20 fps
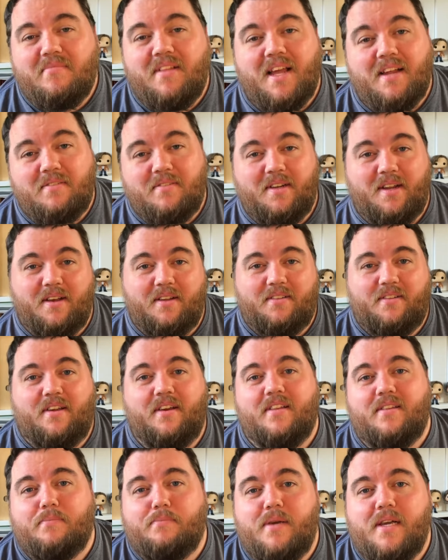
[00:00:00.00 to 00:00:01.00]
Like with all the
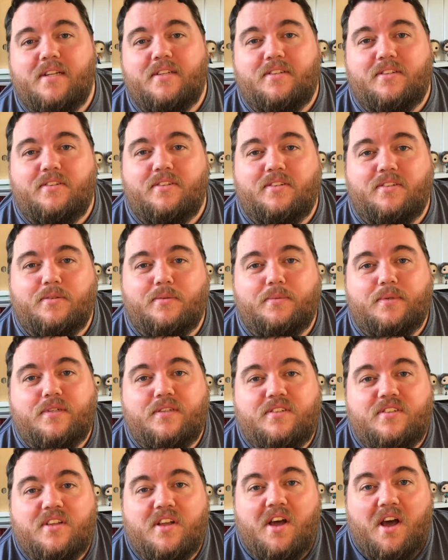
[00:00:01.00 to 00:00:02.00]
other pet
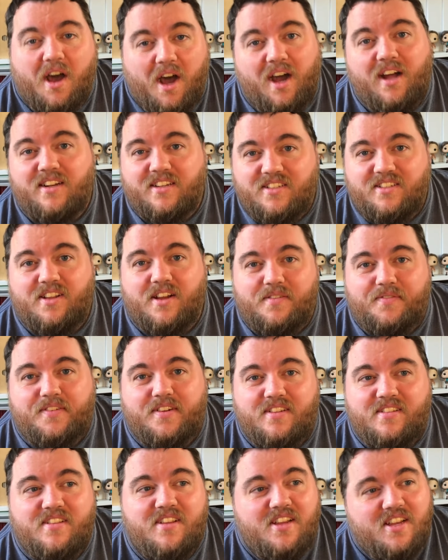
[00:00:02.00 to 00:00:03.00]
YouTubers, on the
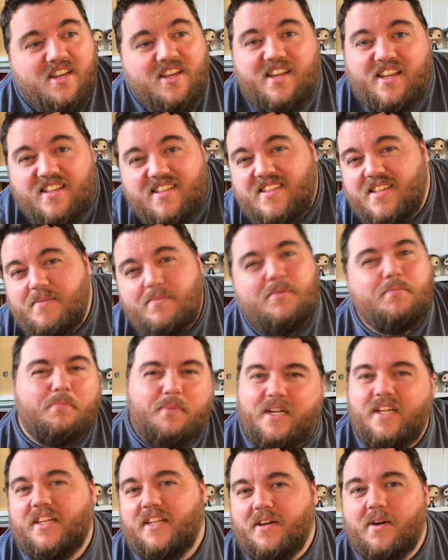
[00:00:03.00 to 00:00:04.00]
surface he seems
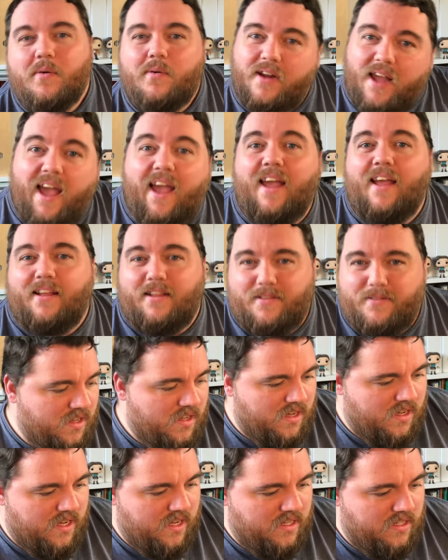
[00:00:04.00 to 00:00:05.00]
pretty okay.
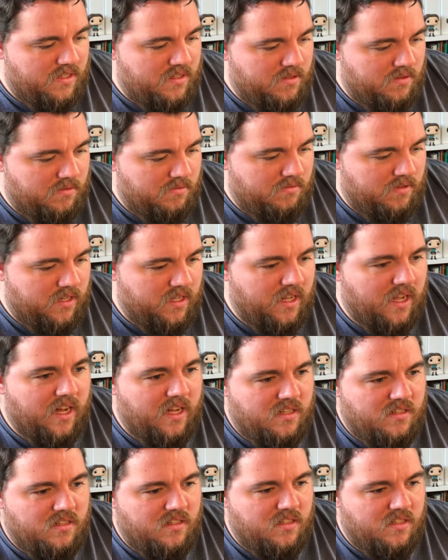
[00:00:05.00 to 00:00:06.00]
I do
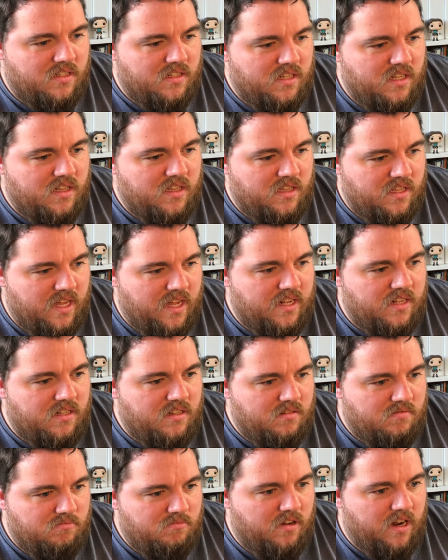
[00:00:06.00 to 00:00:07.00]
realize I said that
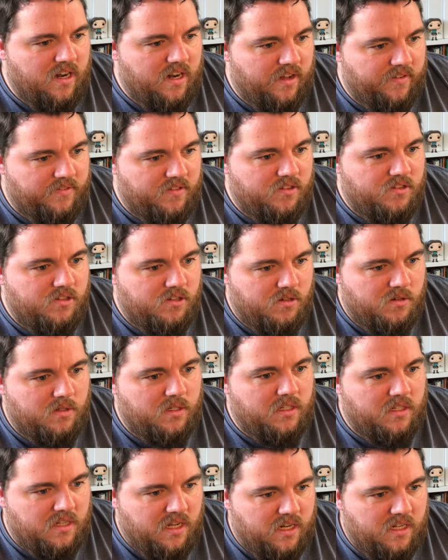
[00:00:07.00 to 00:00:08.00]
right after
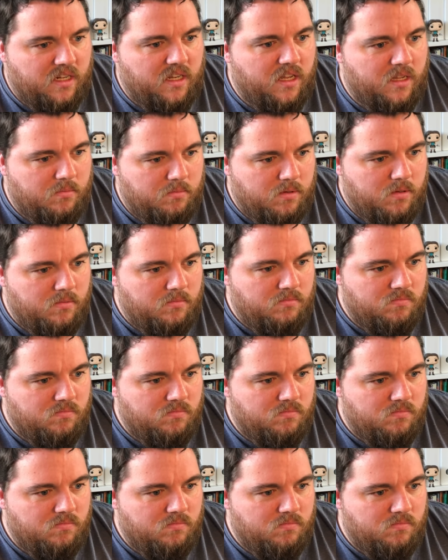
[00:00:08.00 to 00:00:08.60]
showing you that clip.